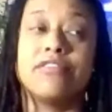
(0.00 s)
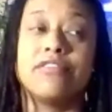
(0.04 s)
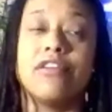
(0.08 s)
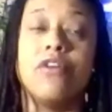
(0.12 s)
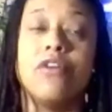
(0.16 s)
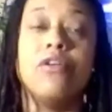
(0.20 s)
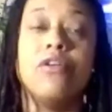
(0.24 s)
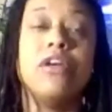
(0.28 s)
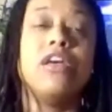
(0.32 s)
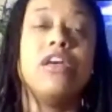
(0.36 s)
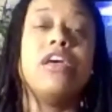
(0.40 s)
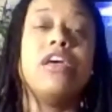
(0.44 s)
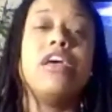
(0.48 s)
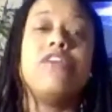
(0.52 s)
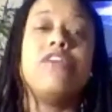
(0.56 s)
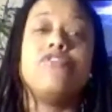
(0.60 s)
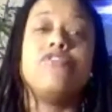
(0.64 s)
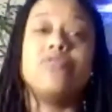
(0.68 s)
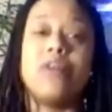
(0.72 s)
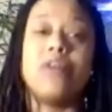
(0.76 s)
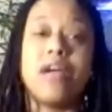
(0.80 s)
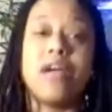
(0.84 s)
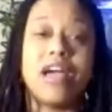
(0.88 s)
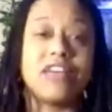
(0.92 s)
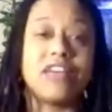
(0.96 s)
So if
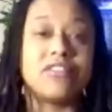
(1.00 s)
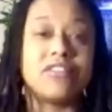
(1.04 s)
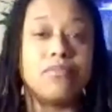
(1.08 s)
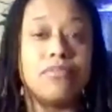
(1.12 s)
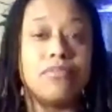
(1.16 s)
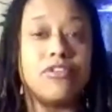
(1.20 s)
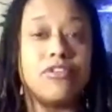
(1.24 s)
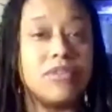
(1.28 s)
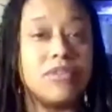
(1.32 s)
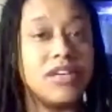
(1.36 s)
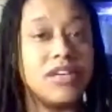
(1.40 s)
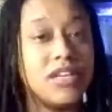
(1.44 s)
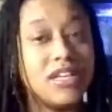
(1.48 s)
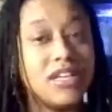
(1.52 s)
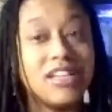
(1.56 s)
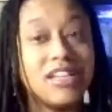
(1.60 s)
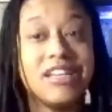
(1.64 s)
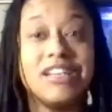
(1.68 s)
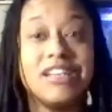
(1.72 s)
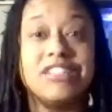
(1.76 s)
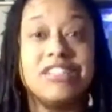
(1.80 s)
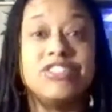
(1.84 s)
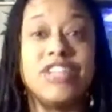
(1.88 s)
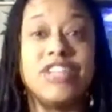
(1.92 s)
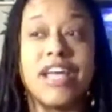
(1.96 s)
you don't have some Puma,
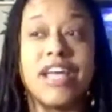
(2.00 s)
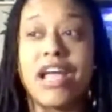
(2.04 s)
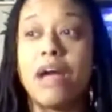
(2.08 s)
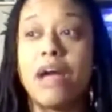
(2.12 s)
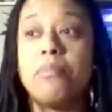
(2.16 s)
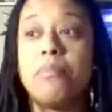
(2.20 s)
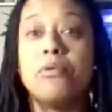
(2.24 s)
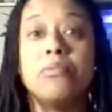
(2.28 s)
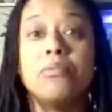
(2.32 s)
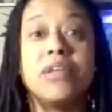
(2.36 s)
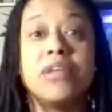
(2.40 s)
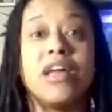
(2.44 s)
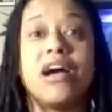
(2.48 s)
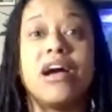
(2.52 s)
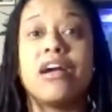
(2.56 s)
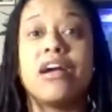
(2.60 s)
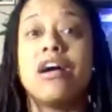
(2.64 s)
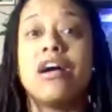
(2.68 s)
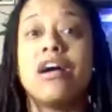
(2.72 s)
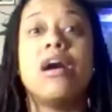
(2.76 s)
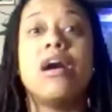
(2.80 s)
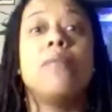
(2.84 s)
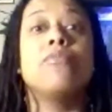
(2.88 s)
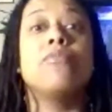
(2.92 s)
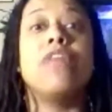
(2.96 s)
check out
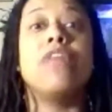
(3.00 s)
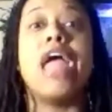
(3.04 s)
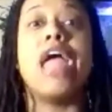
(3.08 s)
Puma.com.